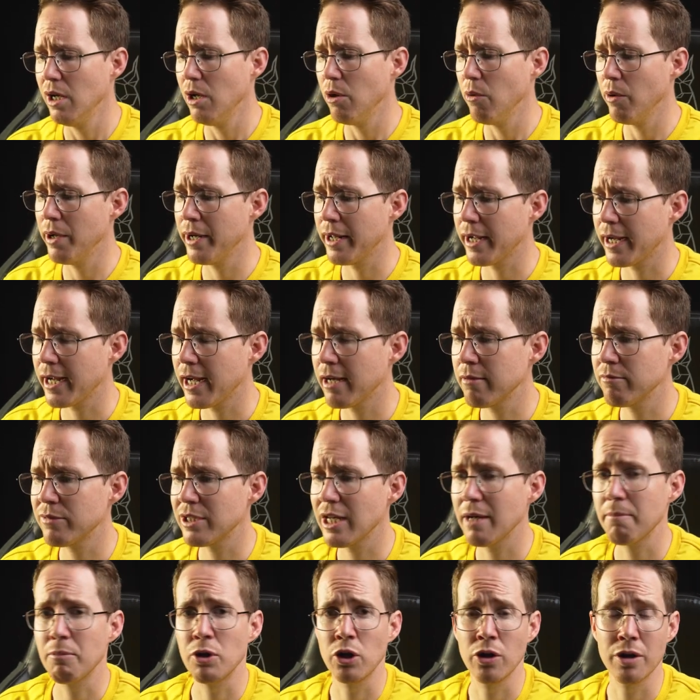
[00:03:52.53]
When it comes
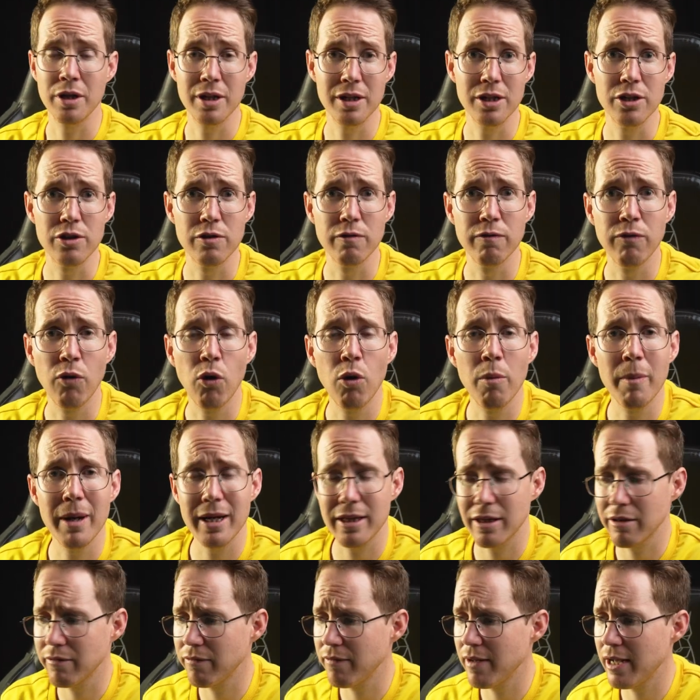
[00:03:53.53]
up, you're going to need to
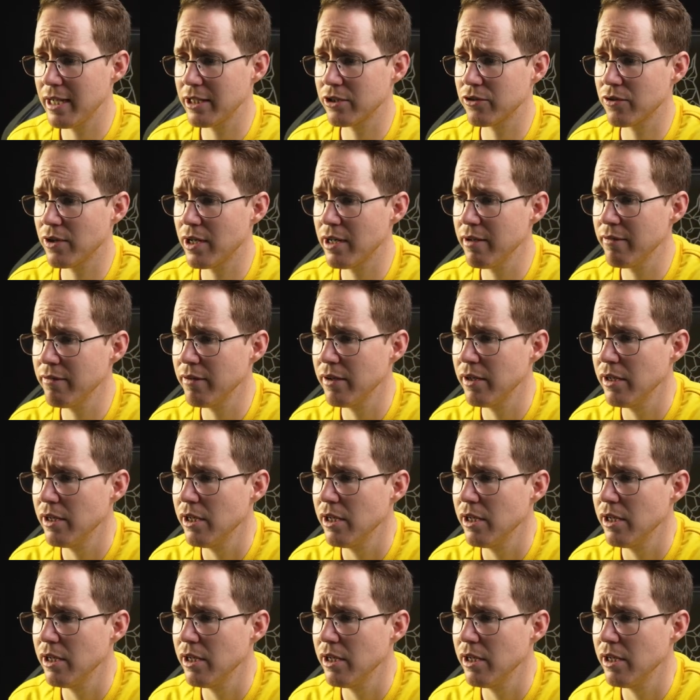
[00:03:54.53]
format the flash drive.